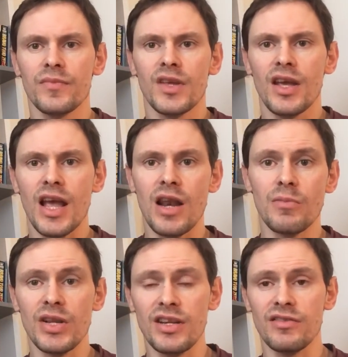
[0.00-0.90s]

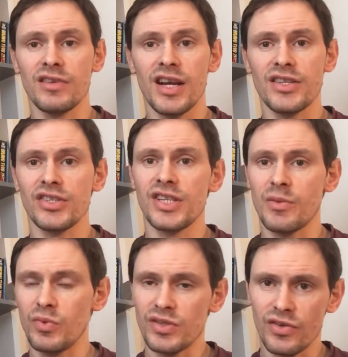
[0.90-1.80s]
element in your relationship,
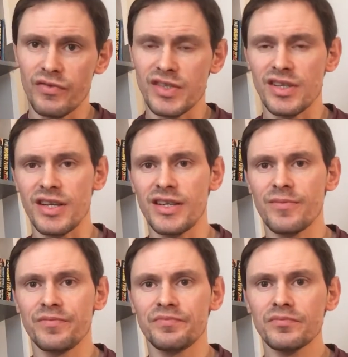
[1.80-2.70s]
which obviously
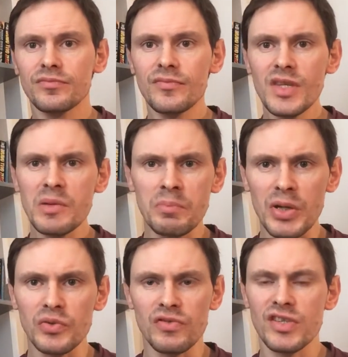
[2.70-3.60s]

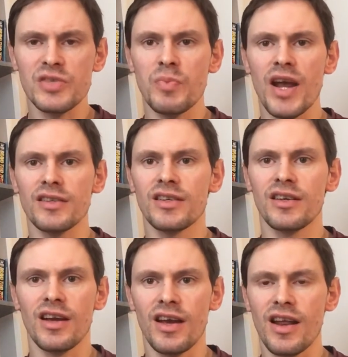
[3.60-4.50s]
builds the respect,
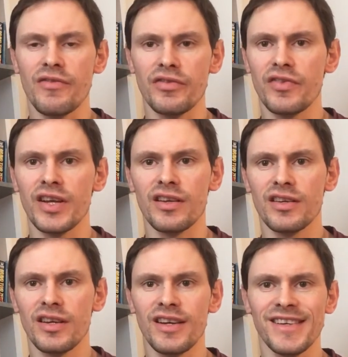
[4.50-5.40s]
and everything
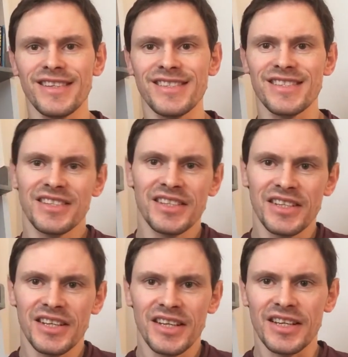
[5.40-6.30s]
is
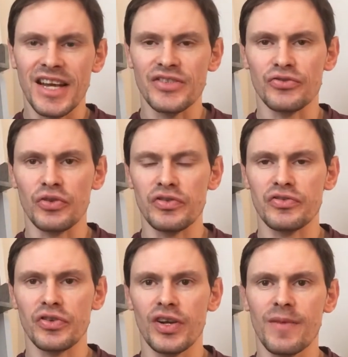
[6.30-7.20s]
getting stronger and
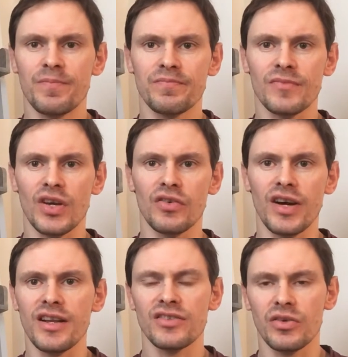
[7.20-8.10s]
stronger. All
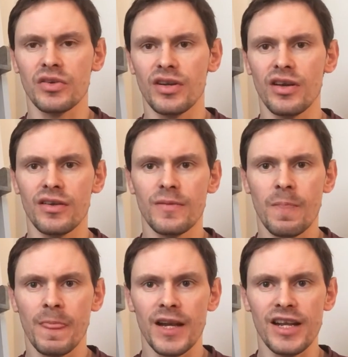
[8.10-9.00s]
right, so I'm gonna
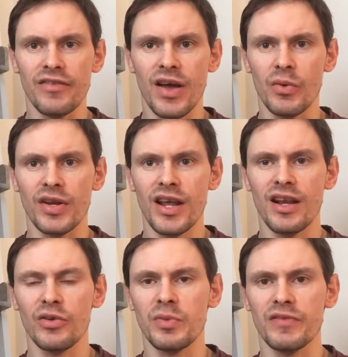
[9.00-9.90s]
leave that one here. A
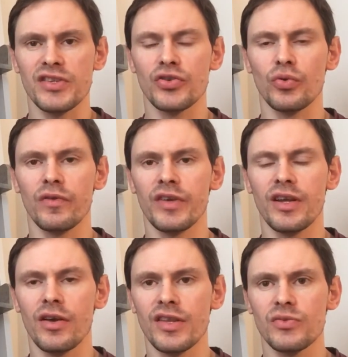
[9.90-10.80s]
little bit of a shorter
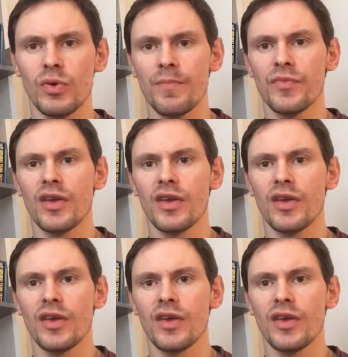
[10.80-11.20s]
video, this one.